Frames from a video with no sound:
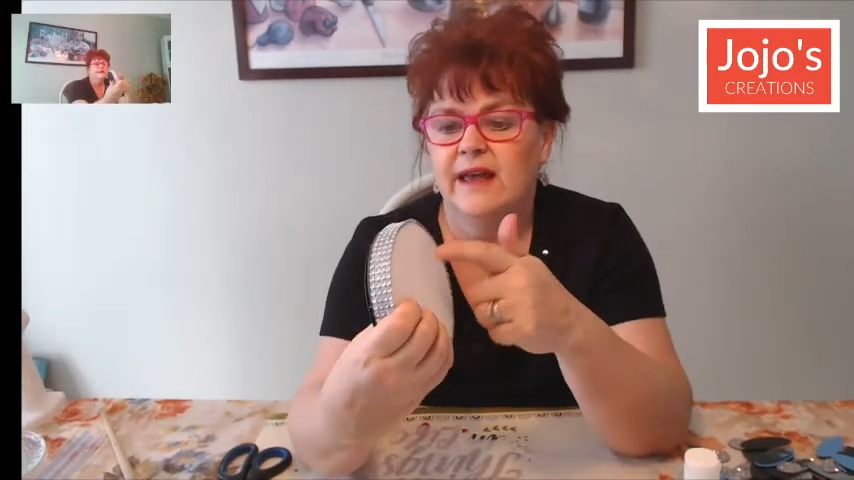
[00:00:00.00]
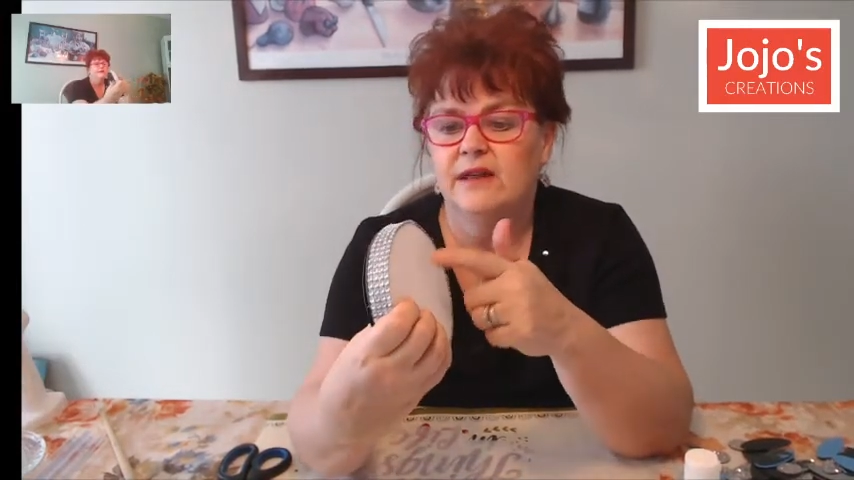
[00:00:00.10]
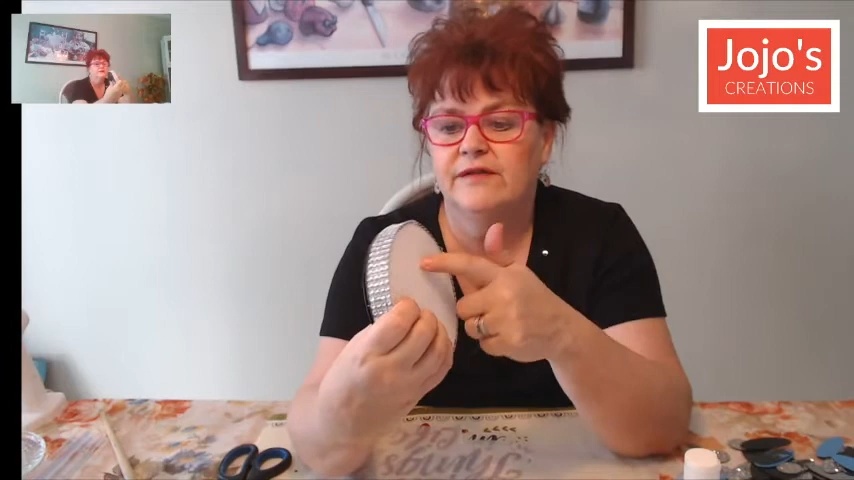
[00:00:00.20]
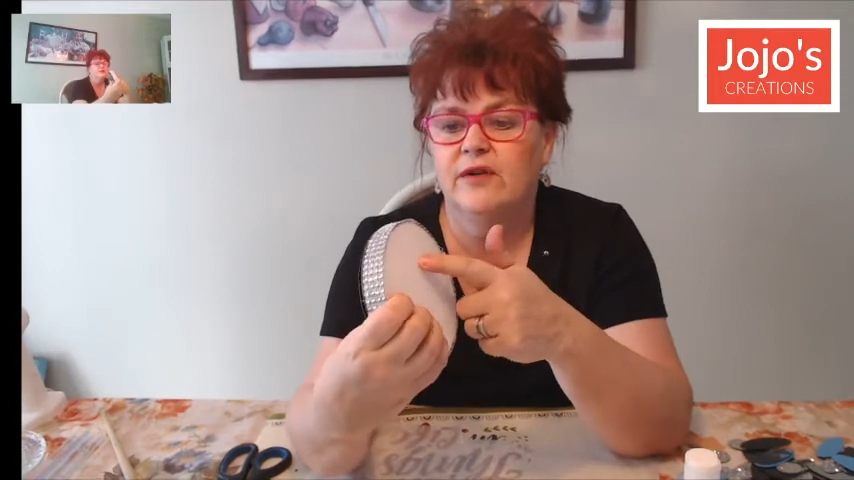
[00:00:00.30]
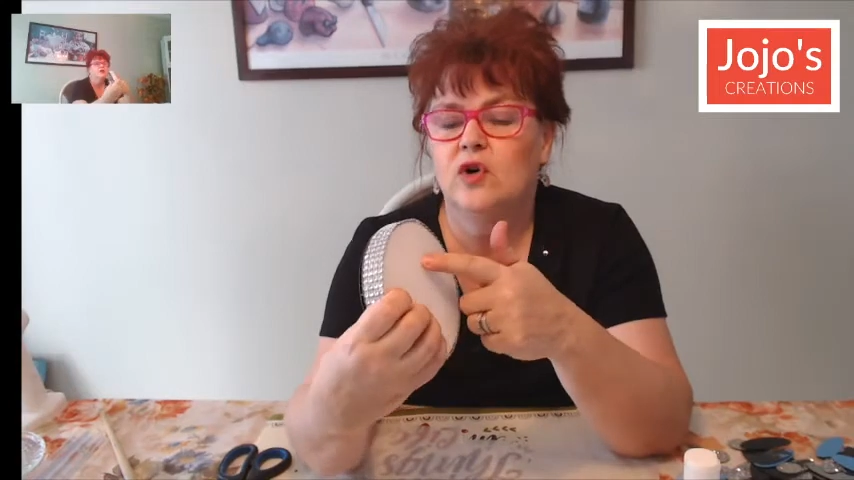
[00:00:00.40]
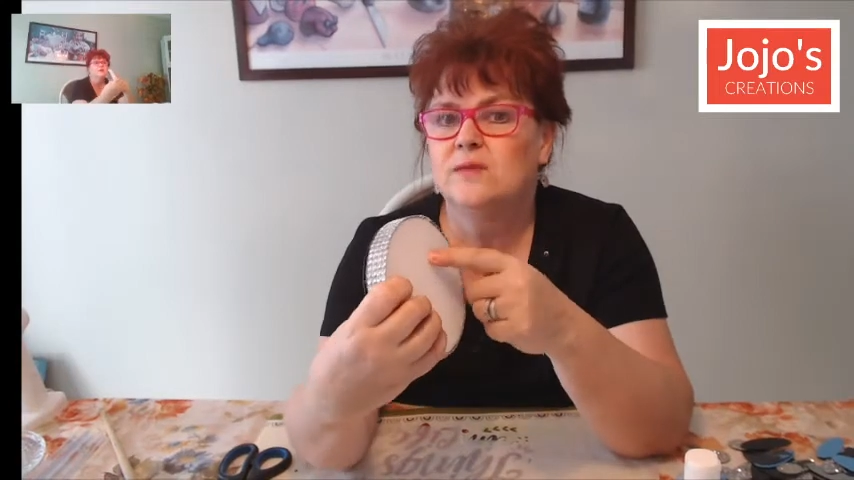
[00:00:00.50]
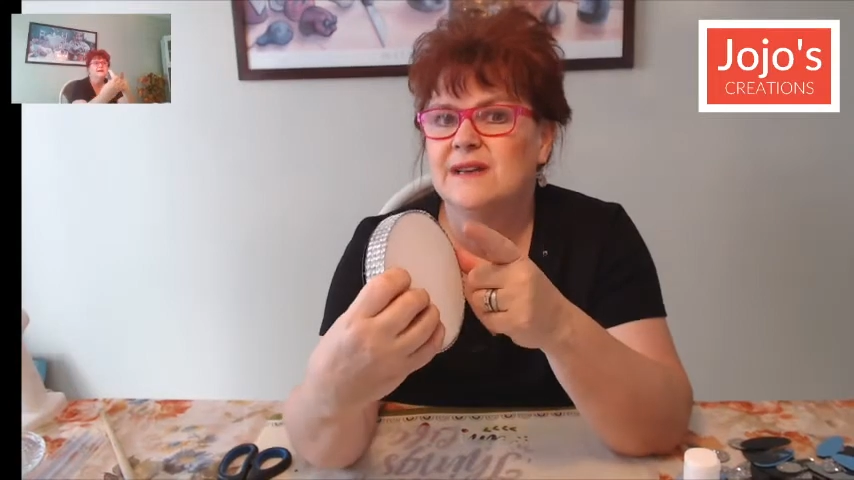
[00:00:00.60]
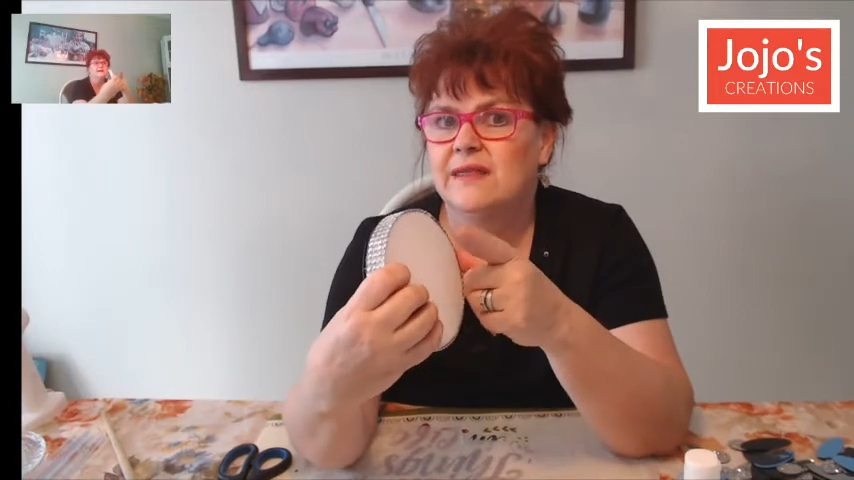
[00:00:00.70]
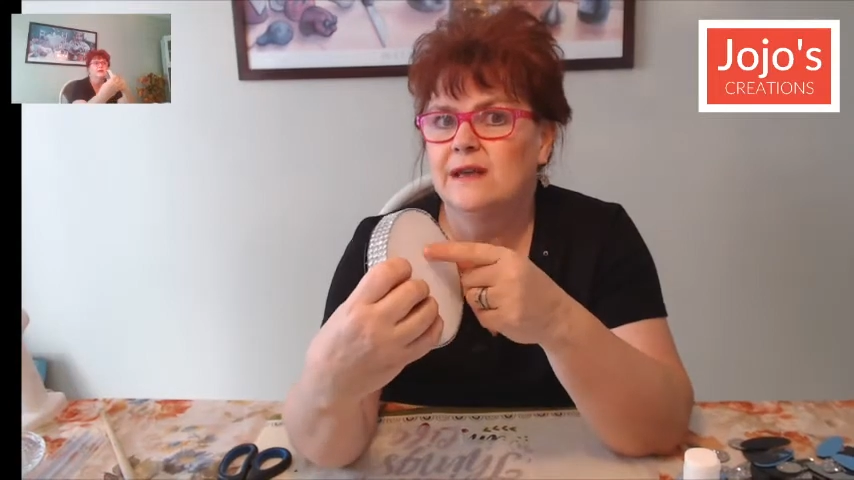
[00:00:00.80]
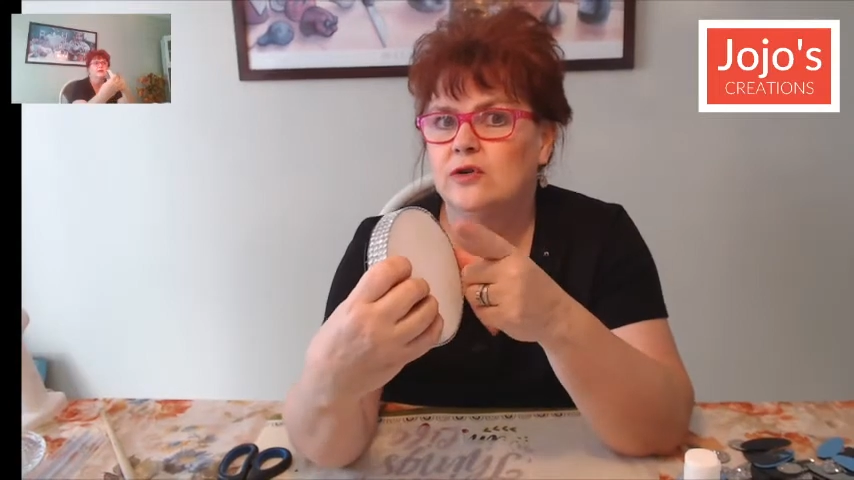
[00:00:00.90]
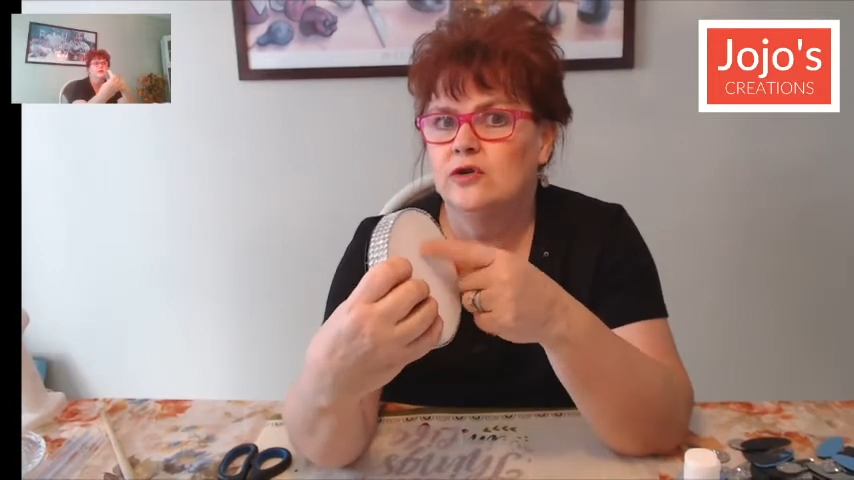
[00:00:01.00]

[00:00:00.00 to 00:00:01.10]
And the foams, I think they're